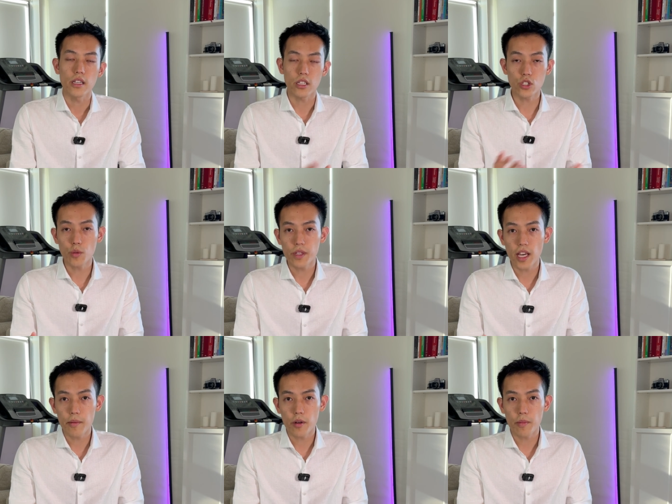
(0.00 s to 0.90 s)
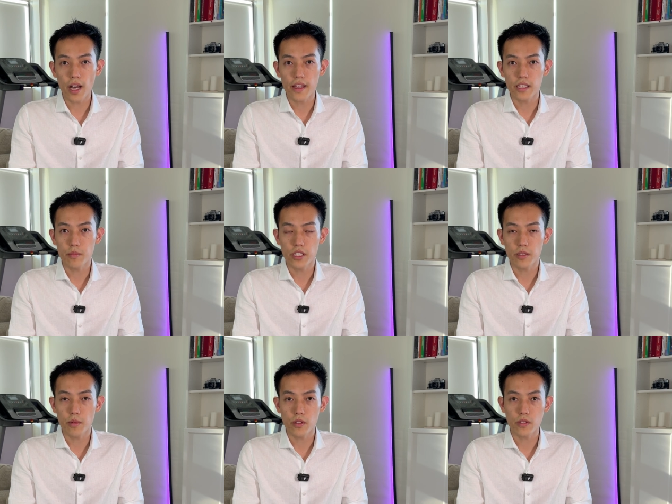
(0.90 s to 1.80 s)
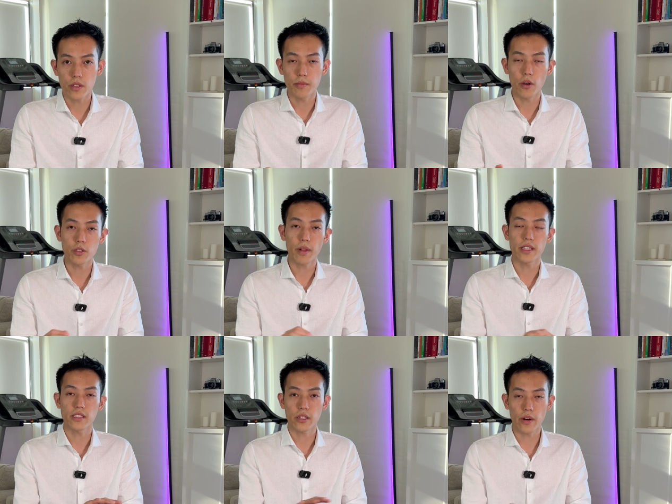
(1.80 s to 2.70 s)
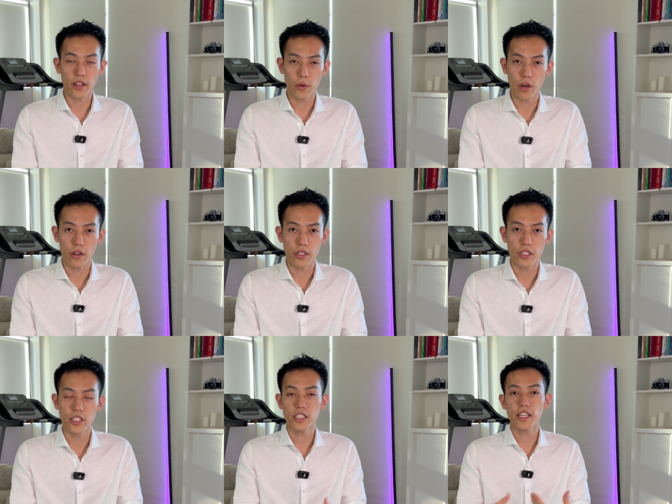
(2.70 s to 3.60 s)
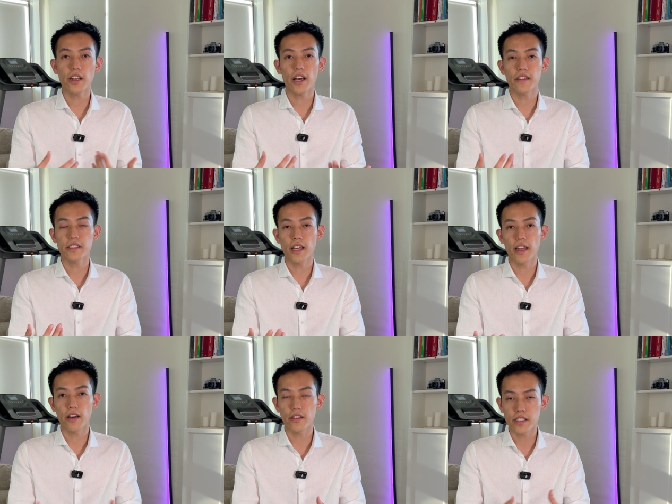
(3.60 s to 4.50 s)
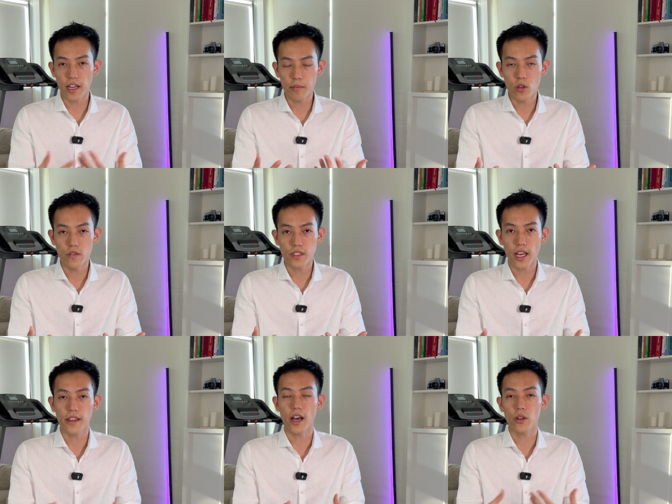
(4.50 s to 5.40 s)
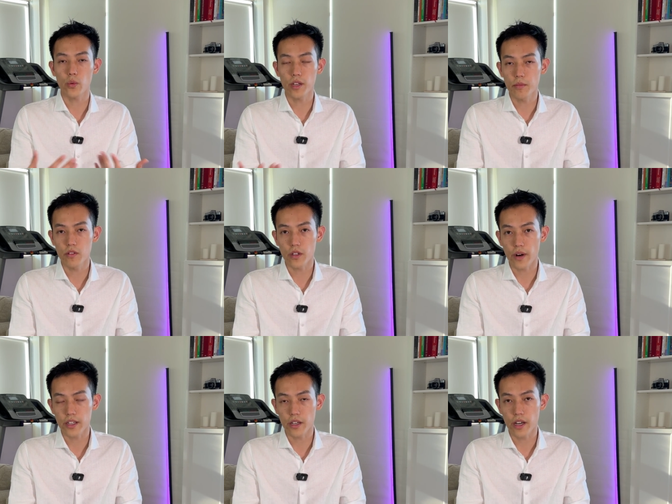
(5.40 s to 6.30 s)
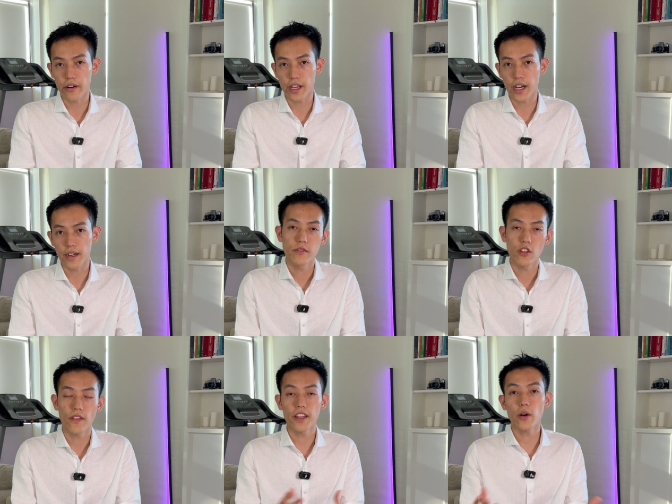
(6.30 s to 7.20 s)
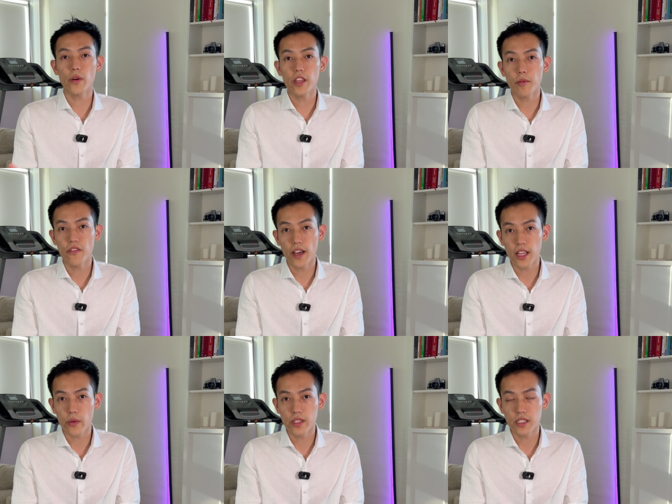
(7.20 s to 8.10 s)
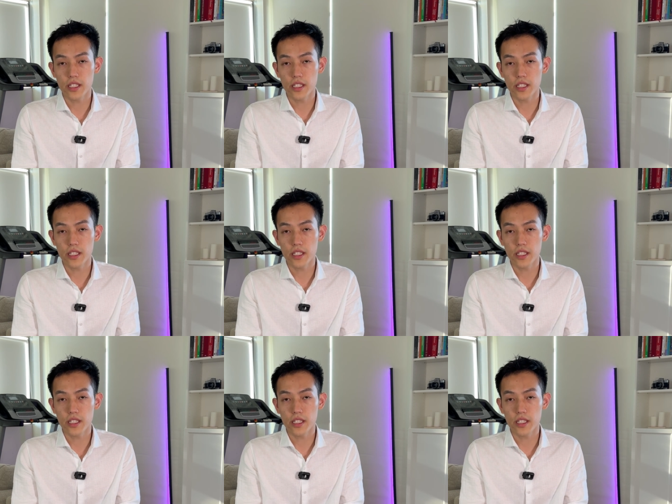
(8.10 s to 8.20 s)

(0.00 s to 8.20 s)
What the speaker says: You should be able to apply these principles in most places around the world. You just need to understand how the sun moves and how the wind moves around your area. To find out where the prevailing winds